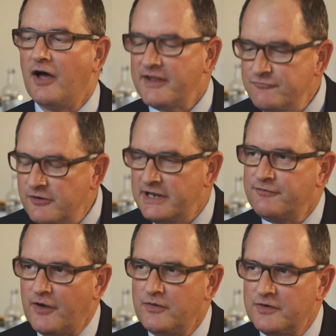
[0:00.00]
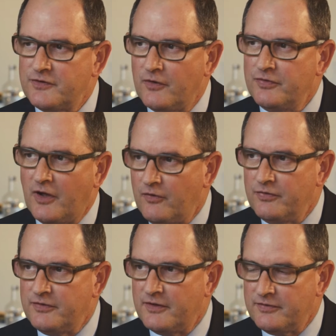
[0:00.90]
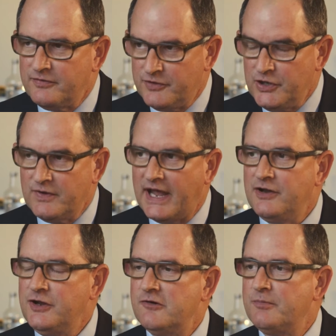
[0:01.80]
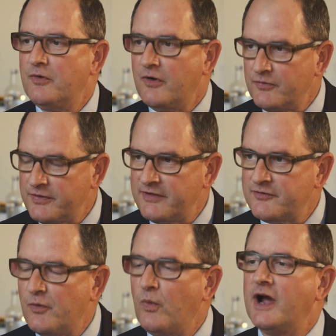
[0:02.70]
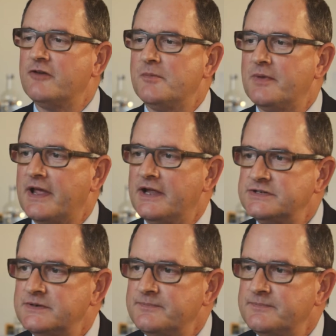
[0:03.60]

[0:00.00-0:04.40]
they really focused on the UK and Europe, or there's a wider implication?